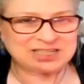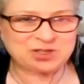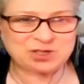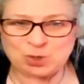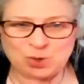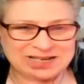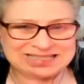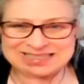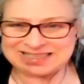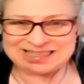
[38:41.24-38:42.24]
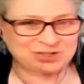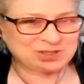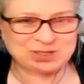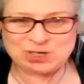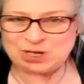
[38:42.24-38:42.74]
to the noise.
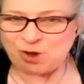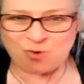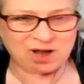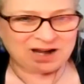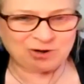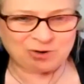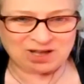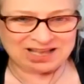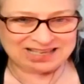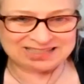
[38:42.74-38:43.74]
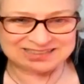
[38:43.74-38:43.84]
There's no ROI.